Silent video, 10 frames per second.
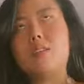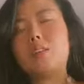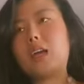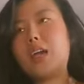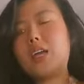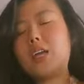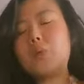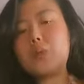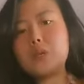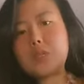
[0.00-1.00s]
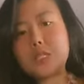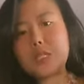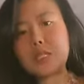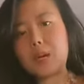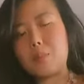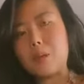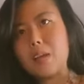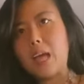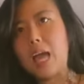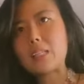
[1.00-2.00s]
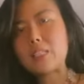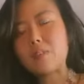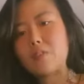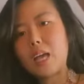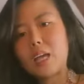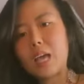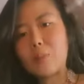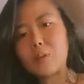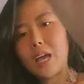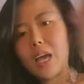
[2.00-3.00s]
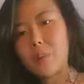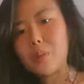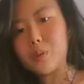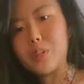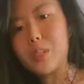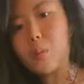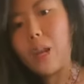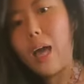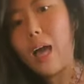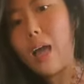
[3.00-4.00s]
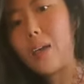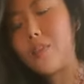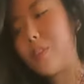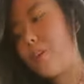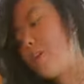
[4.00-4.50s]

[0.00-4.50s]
okay? Immune system. Add some of that camu camu in your life,